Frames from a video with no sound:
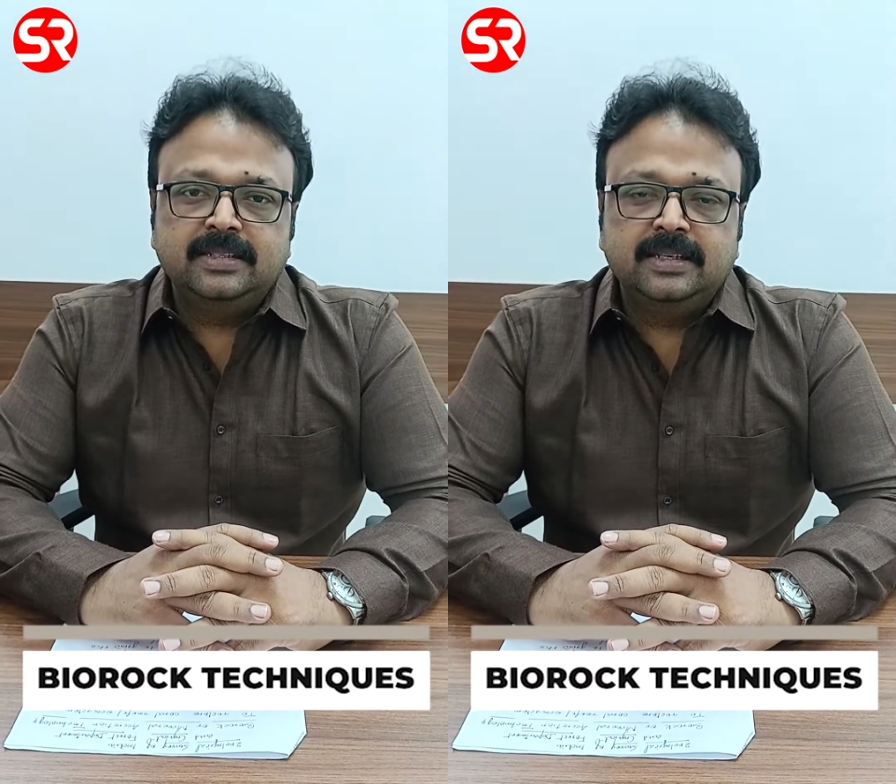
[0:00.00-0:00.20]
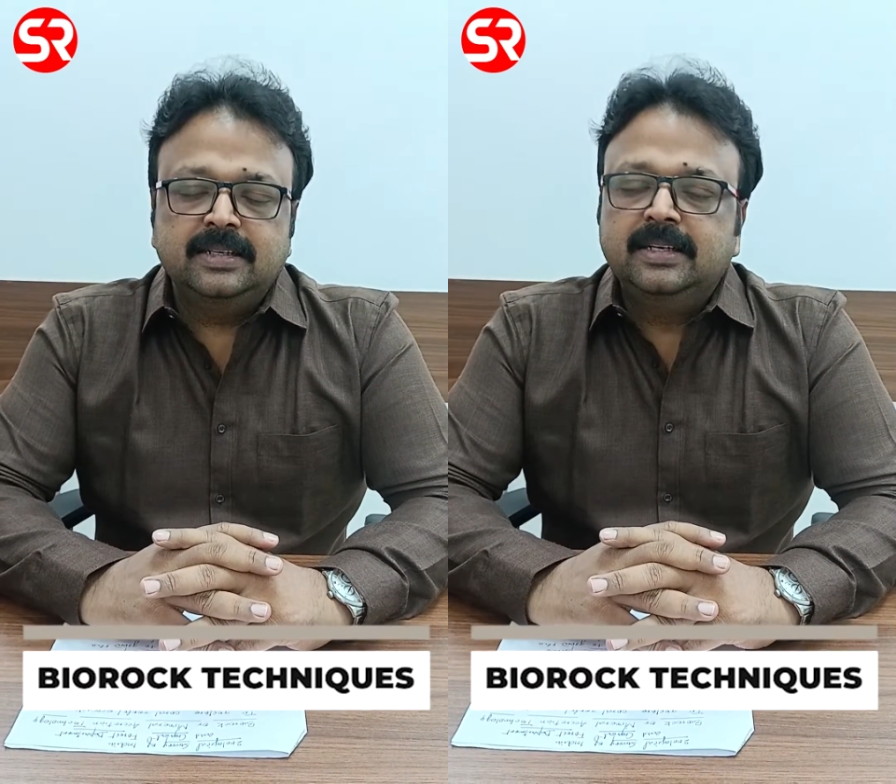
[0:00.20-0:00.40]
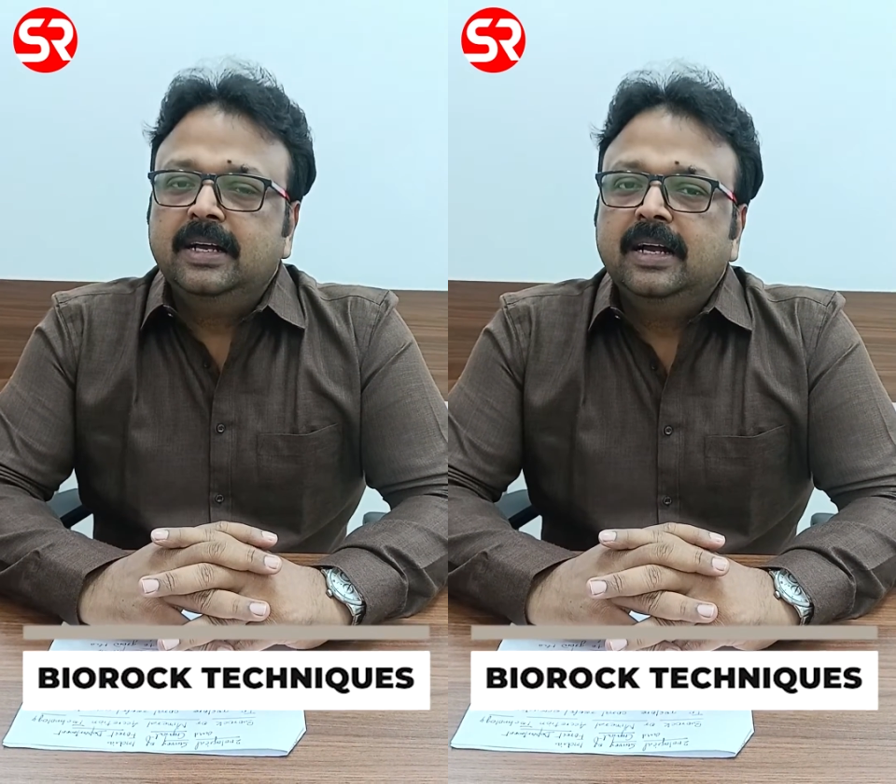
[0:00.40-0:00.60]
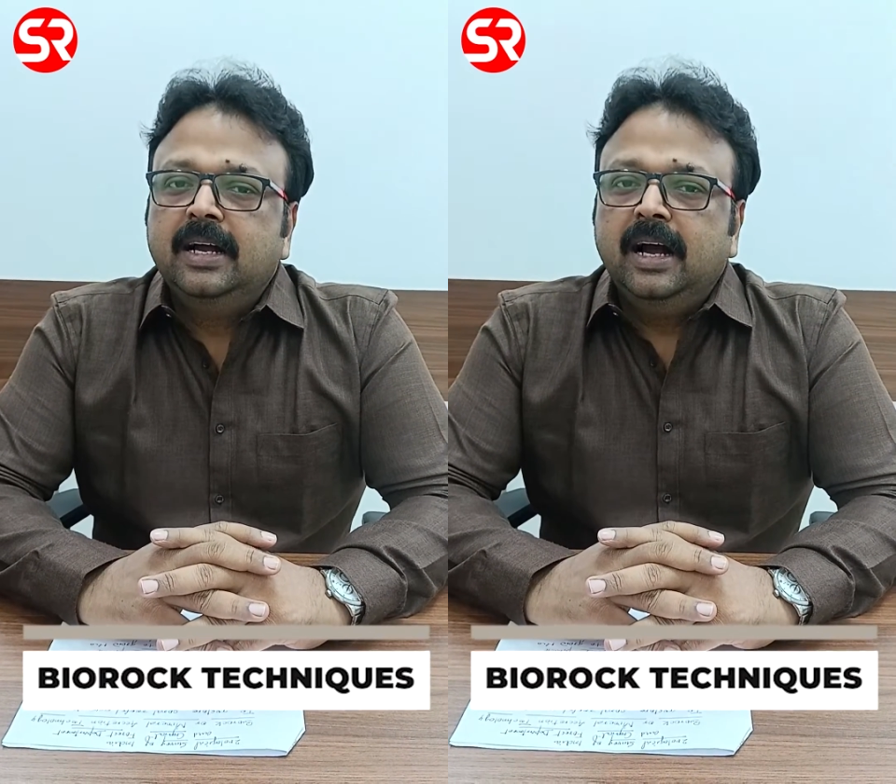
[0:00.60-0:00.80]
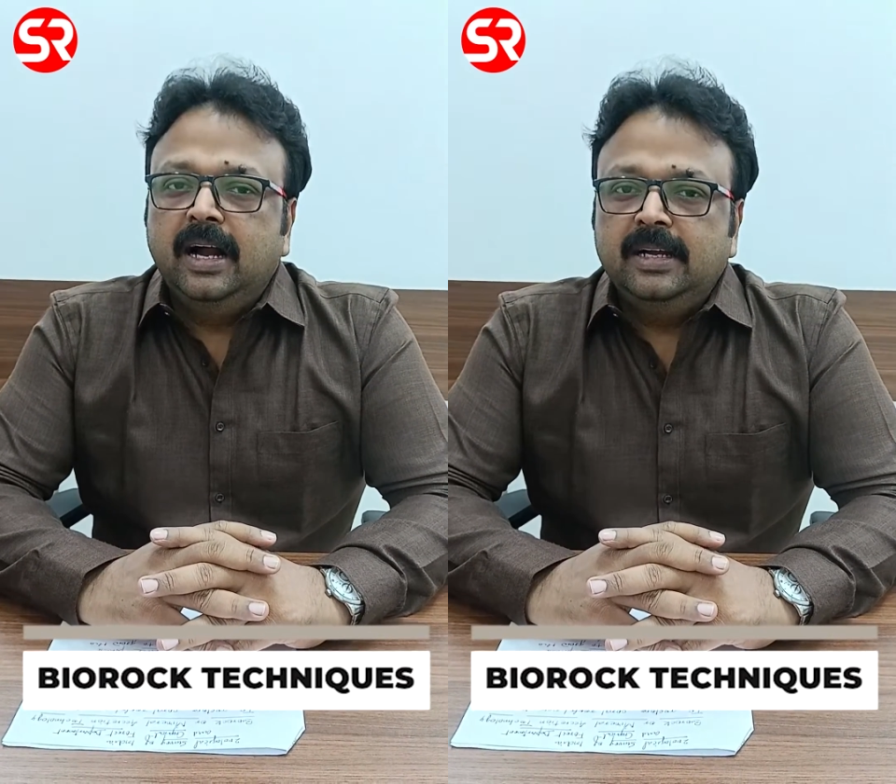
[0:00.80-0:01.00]
a
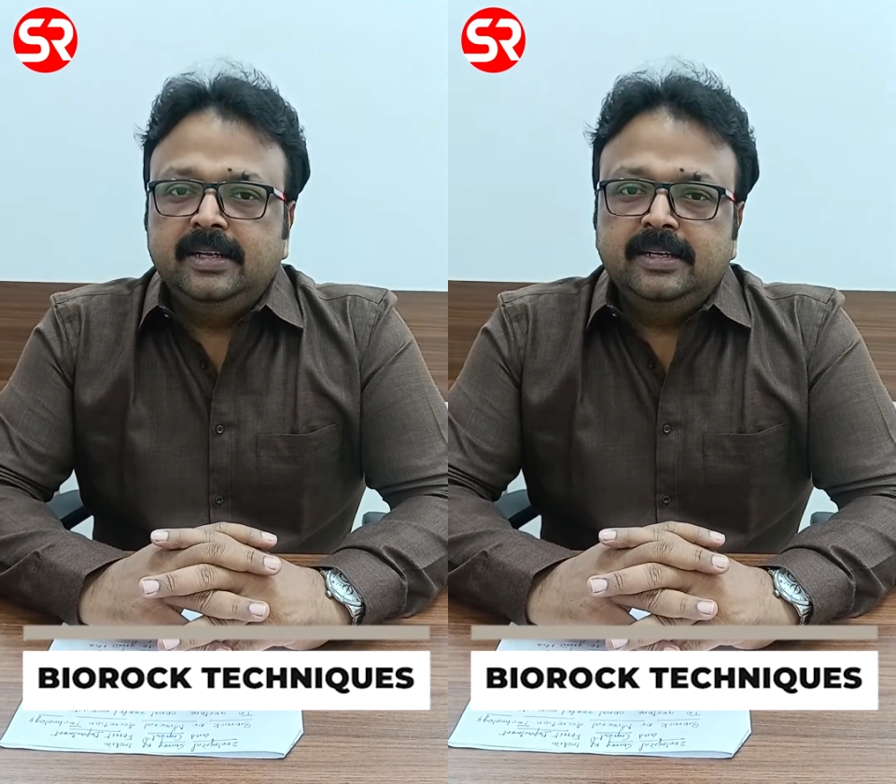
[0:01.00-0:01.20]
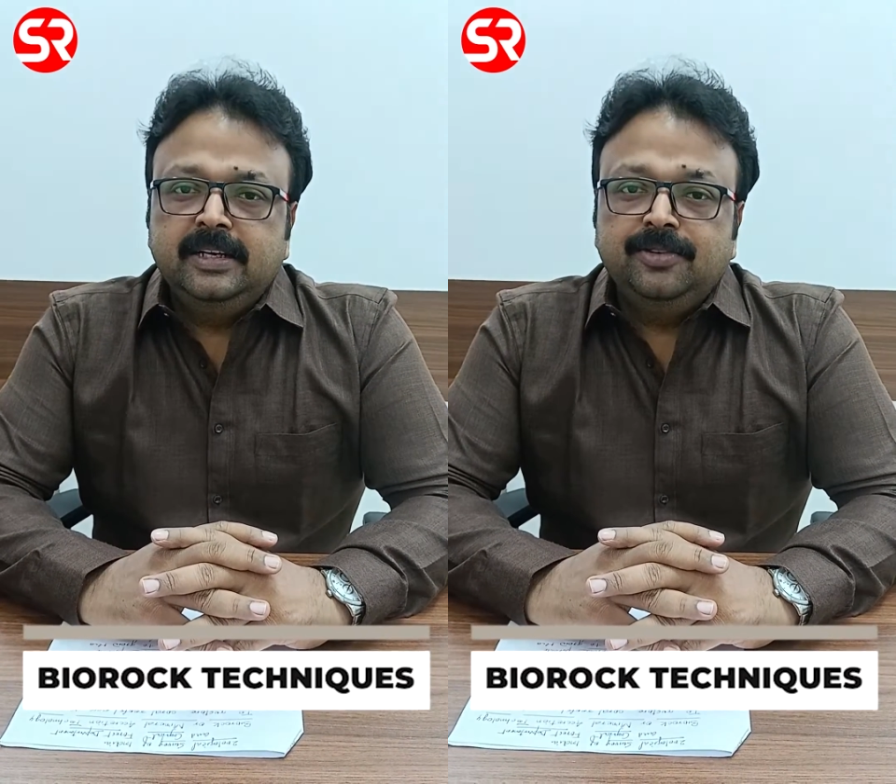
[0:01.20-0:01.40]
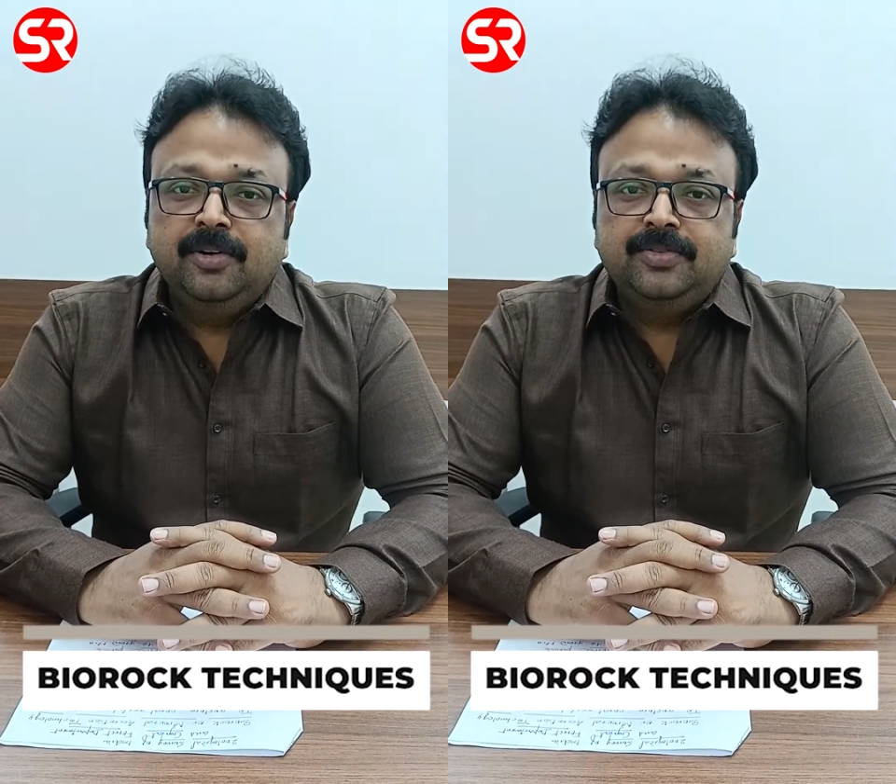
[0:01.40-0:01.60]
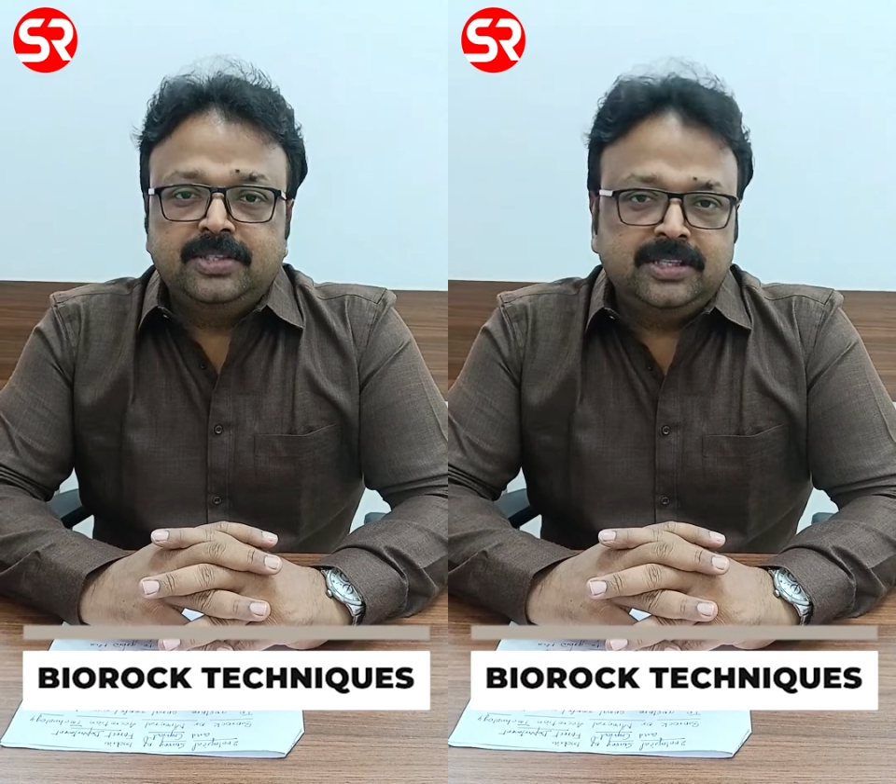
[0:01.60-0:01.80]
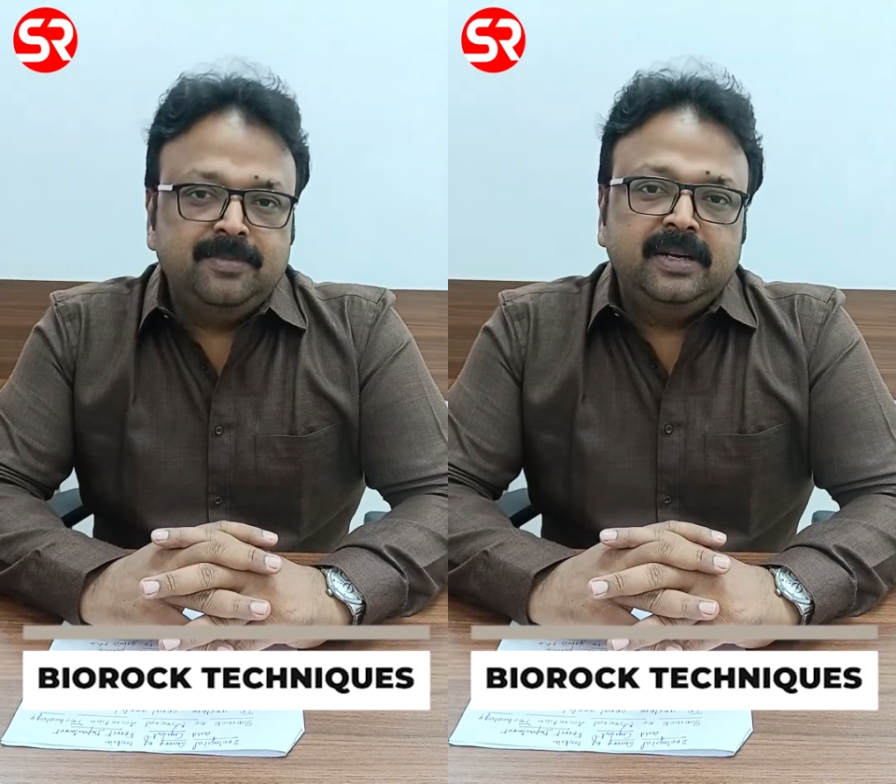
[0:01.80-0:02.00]
alternative of
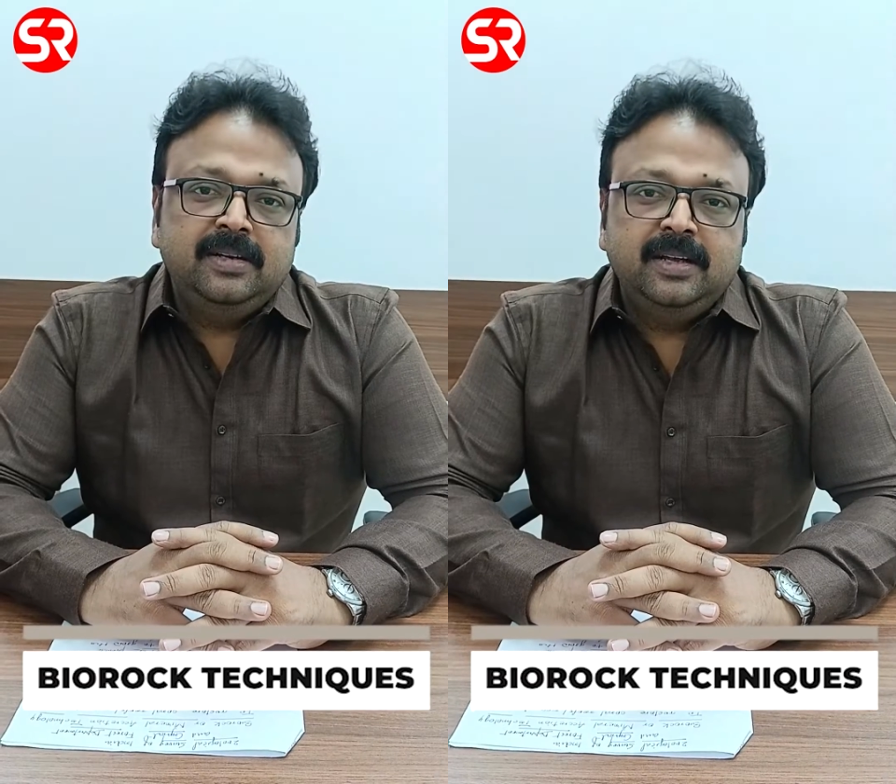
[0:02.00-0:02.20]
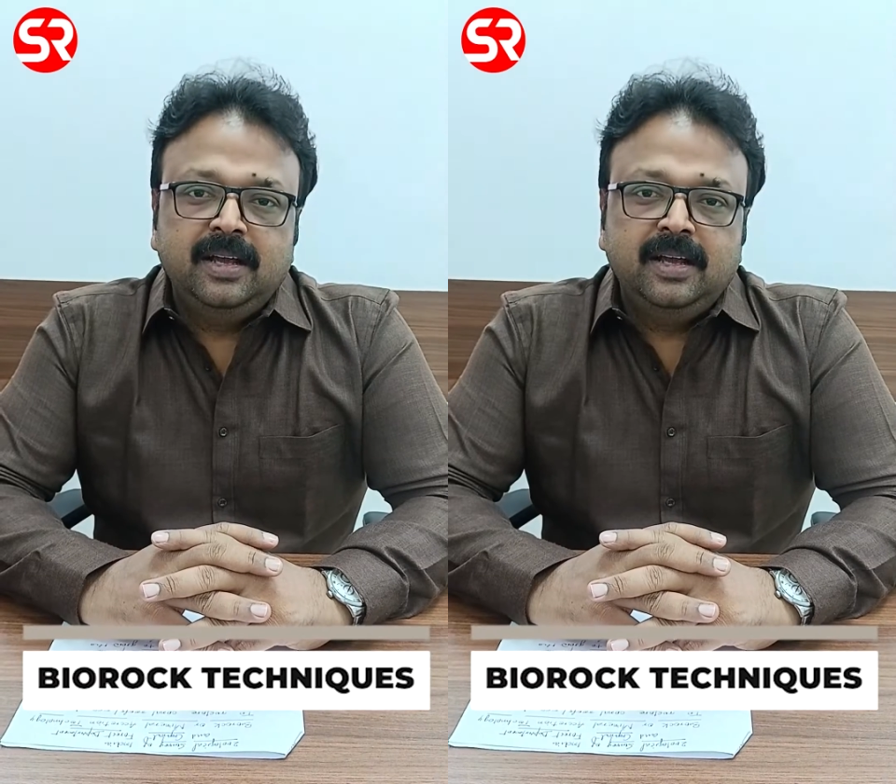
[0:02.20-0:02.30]
cement.